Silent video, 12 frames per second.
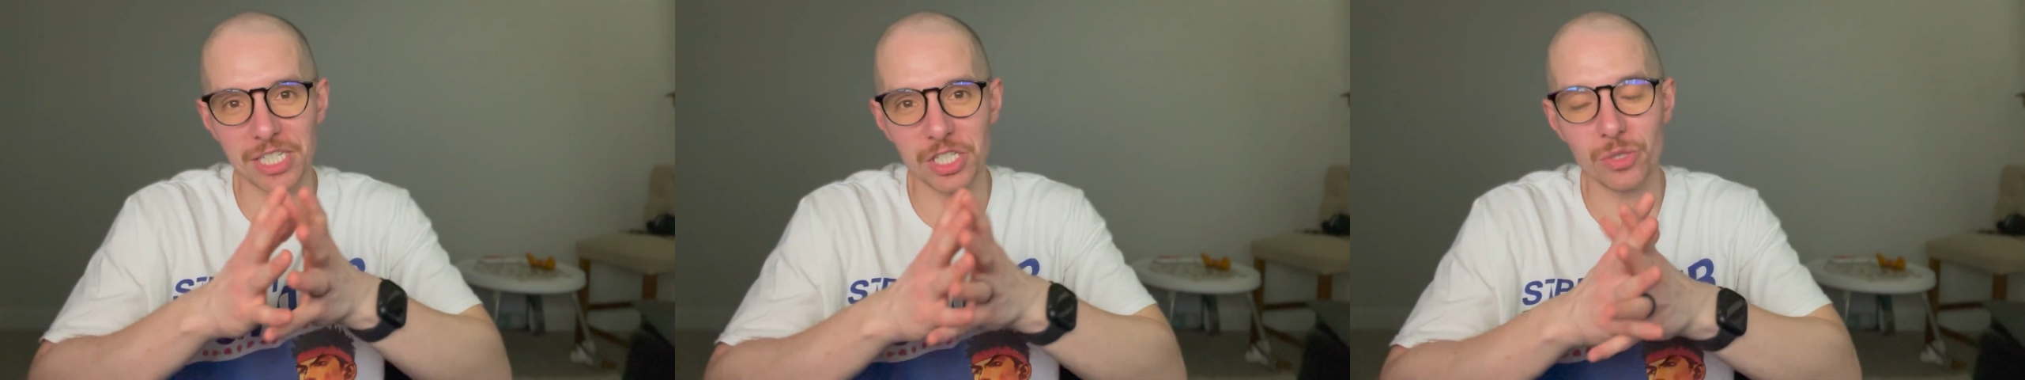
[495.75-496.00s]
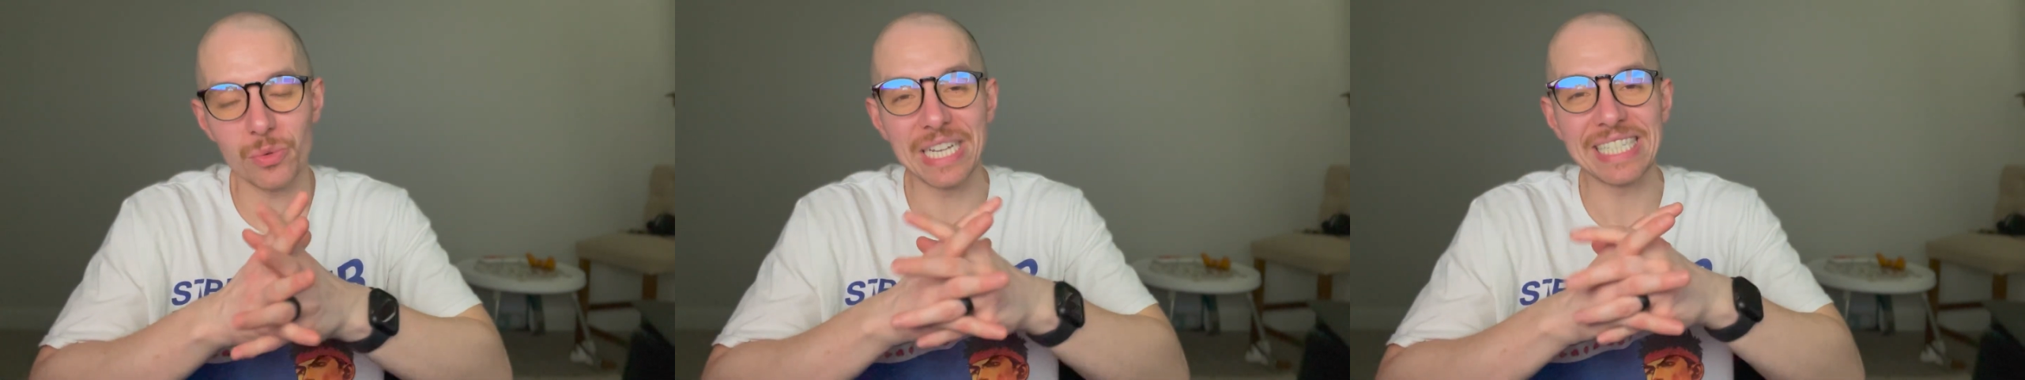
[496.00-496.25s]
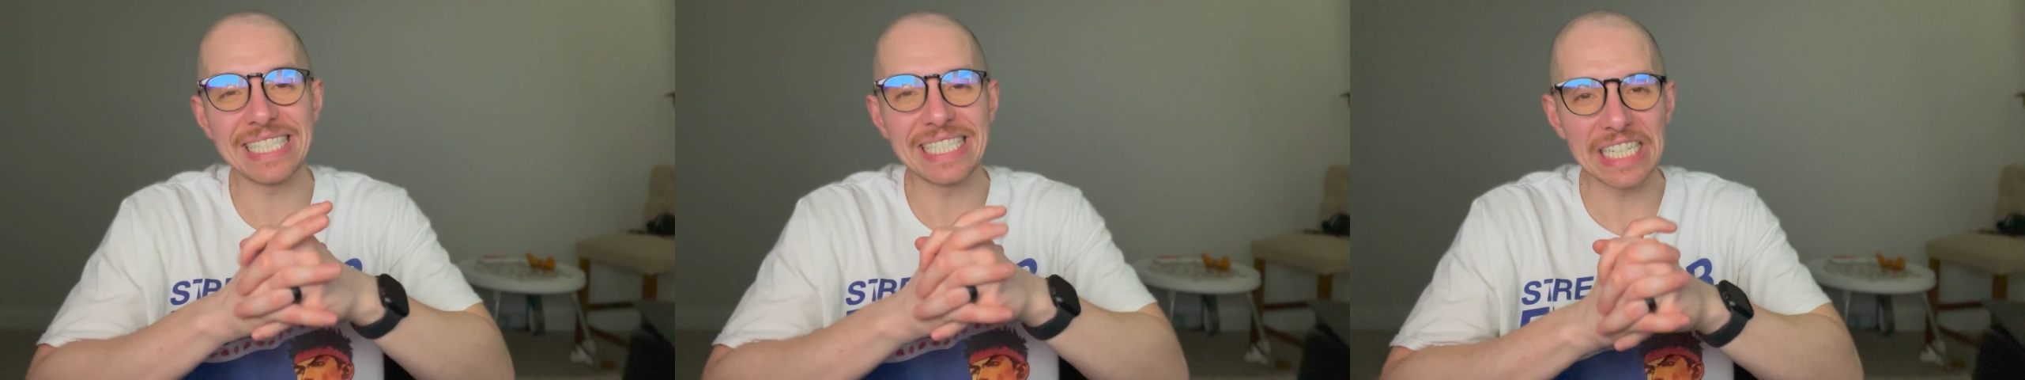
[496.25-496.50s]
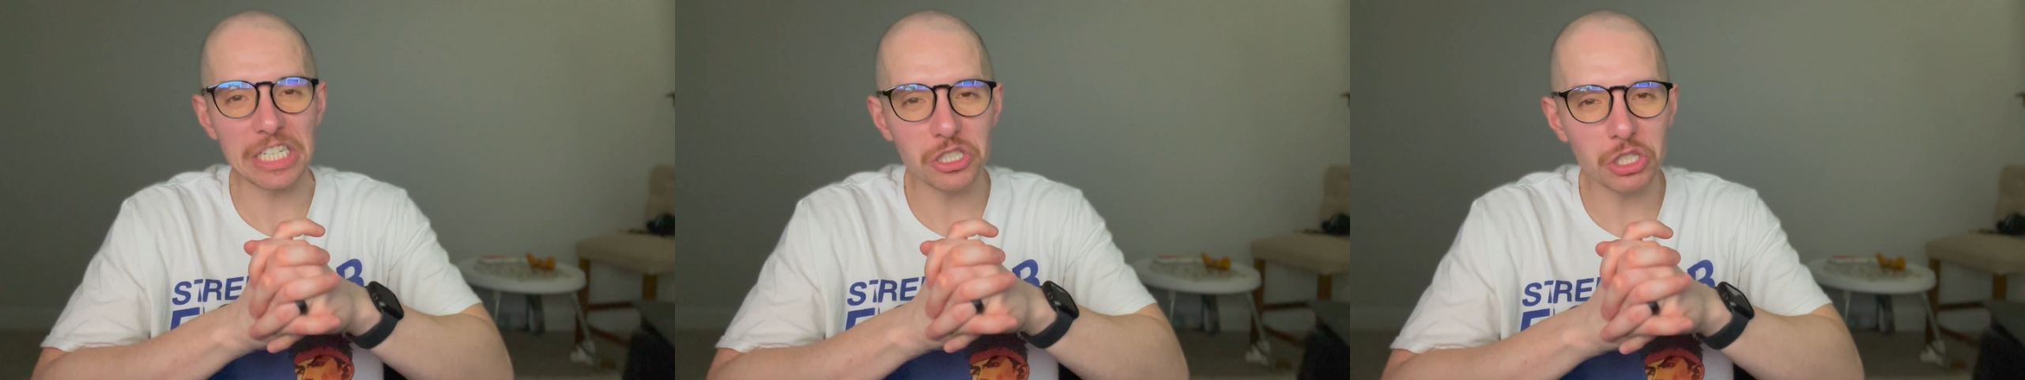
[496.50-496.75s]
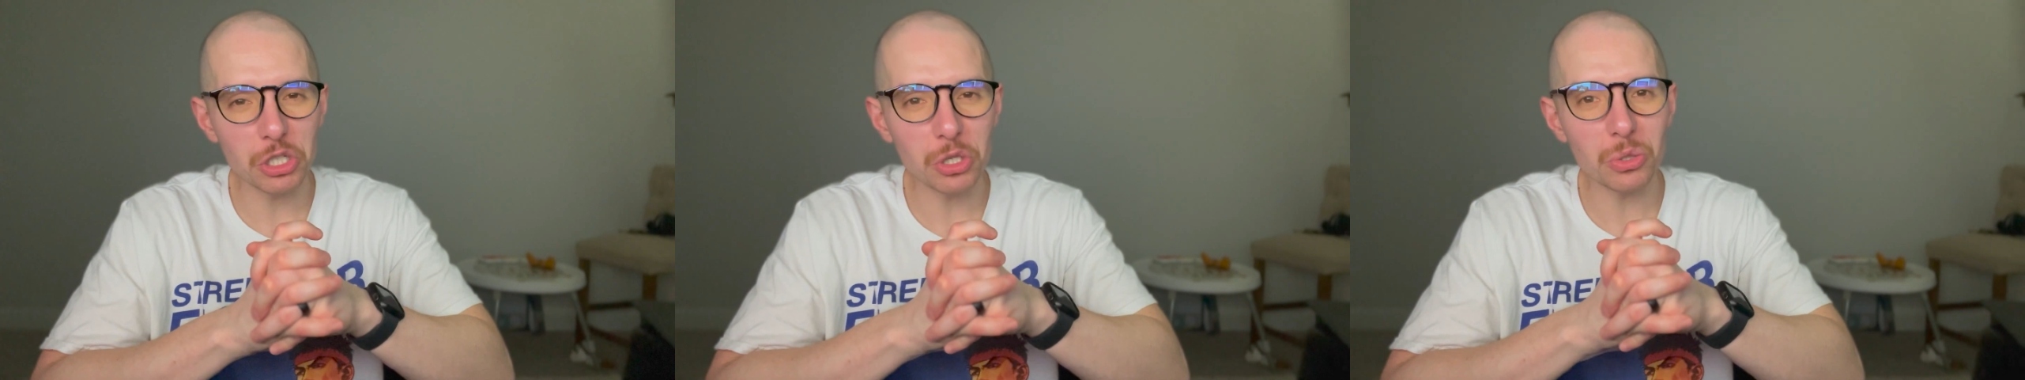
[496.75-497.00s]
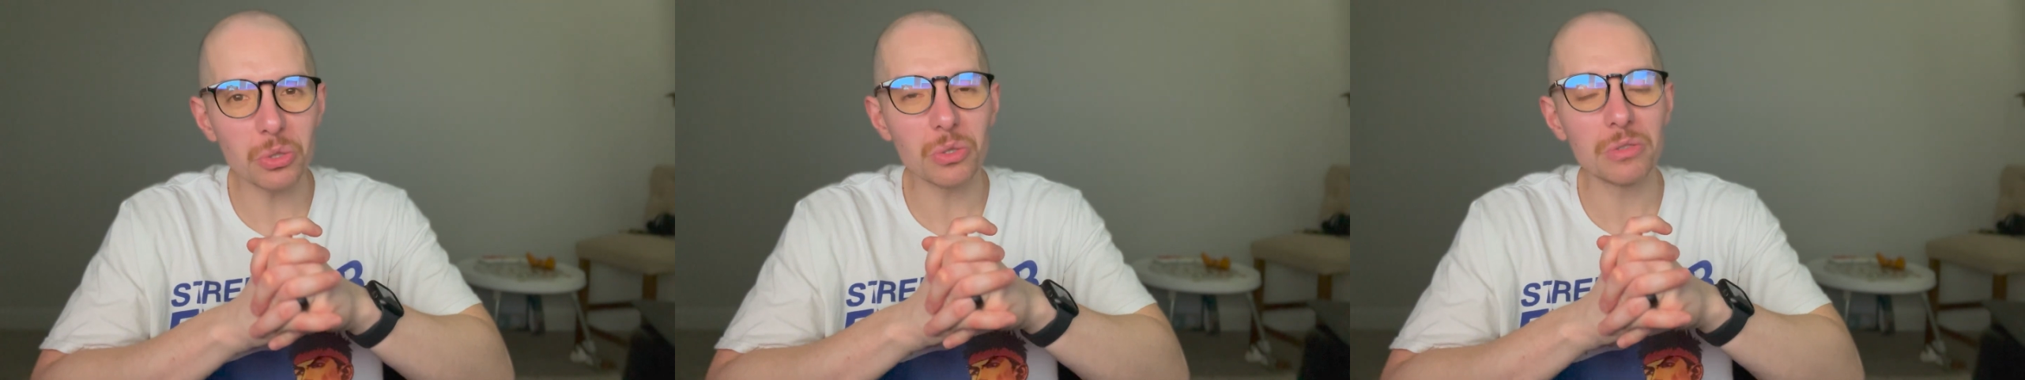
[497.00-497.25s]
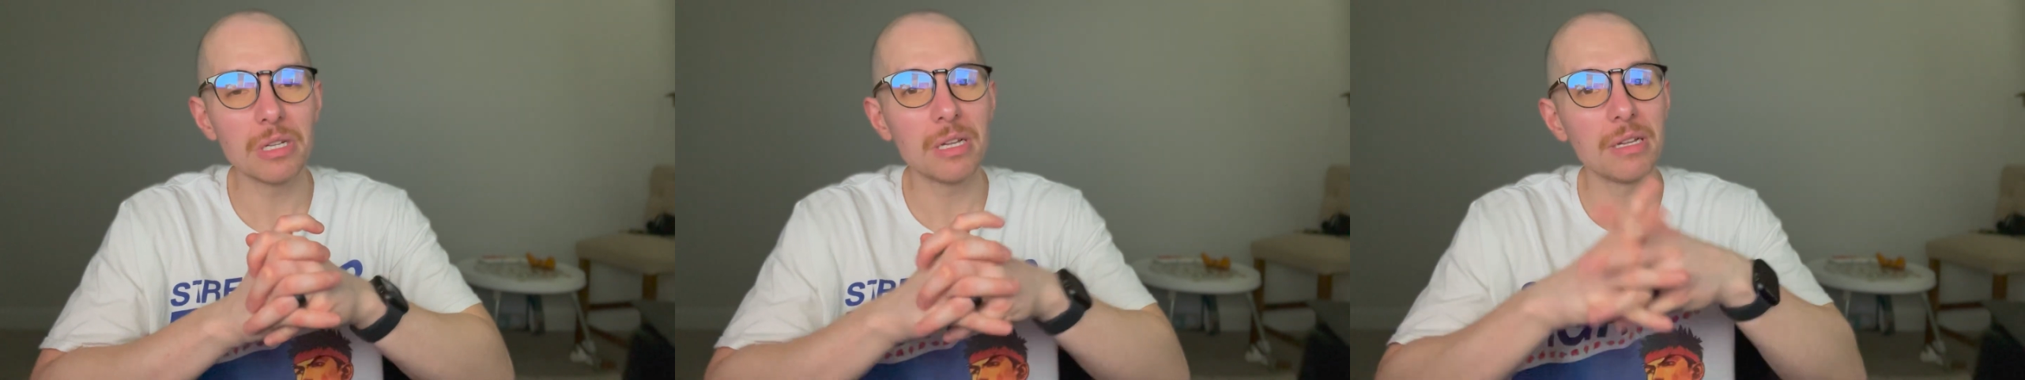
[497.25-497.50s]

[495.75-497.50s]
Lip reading: into a digital